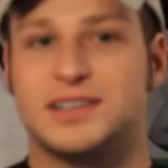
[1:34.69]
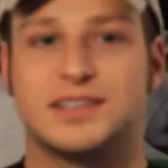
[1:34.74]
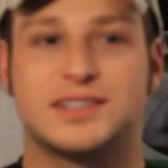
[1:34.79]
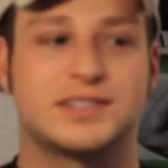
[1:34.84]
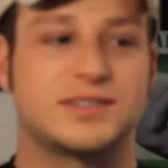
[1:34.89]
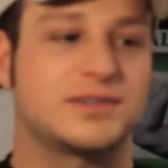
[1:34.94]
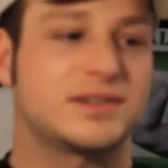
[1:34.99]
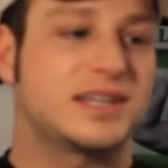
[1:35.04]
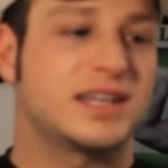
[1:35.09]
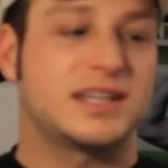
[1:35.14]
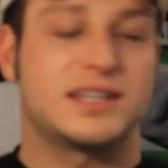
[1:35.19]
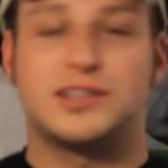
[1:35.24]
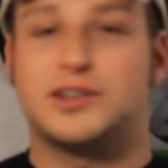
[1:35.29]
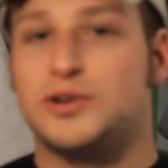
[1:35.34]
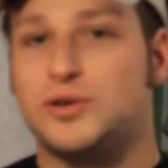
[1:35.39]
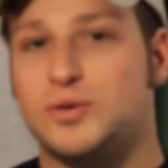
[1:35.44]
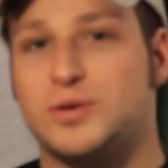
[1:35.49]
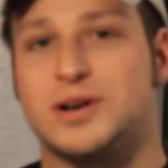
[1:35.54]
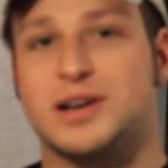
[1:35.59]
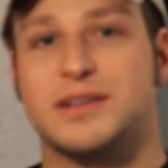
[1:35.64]
so again, you
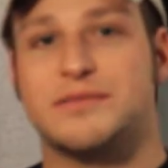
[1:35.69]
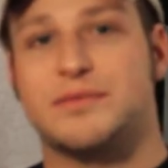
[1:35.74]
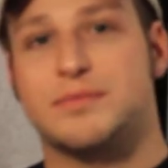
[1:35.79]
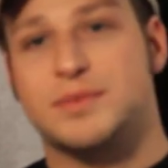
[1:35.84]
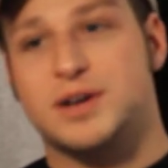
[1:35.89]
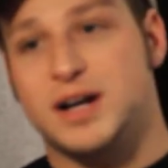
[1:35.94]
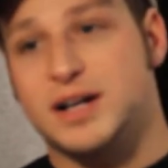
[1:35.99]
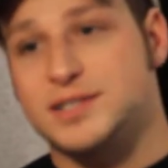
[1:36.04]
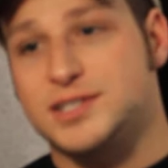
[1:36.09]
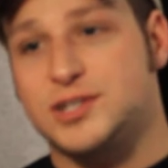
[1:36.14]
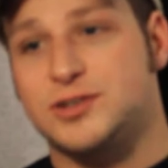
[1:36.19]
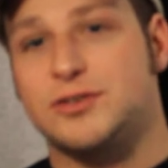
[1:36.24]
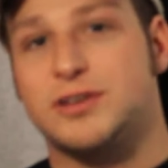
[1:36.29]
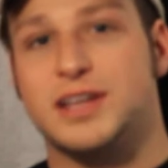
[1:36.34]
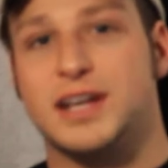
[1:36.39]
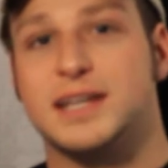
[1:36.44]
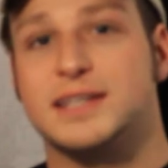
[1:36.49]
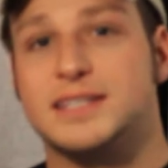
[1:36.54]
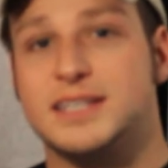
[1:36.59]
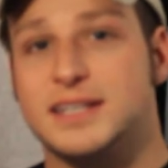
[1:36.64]
don't want it from
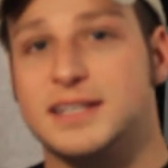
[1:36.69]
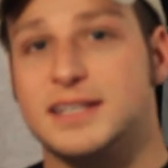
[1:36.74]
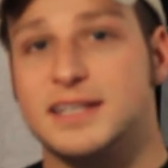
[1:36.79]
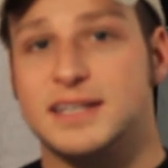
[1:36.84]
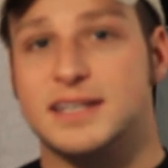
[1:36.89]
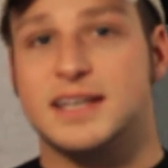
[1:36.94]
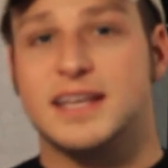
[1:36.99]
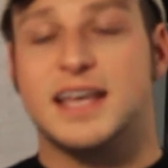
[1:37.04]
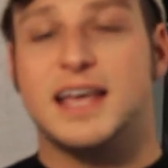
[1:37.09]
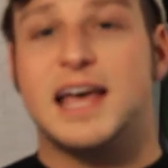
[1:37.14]
concentrate ideally